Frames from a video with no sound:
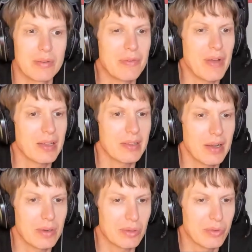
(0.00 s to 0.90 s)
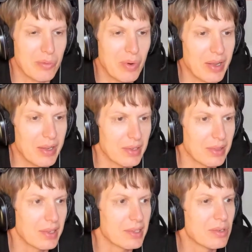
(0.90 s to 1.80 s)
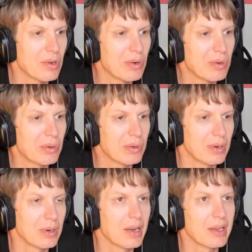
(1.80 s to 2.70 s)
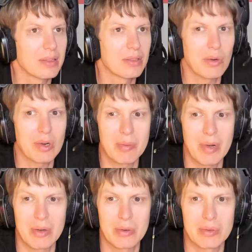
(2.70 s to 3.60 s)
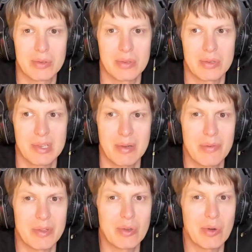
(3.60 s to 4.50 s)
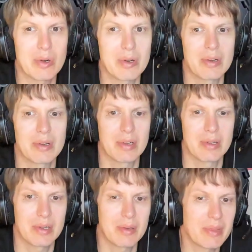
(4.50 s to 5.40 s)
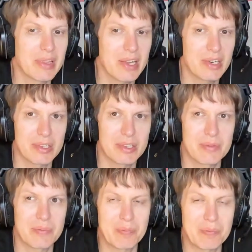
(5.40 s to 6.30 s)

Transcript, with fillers: with that out of the way, let's go uh, and talk about uh, some of the talk re recommendations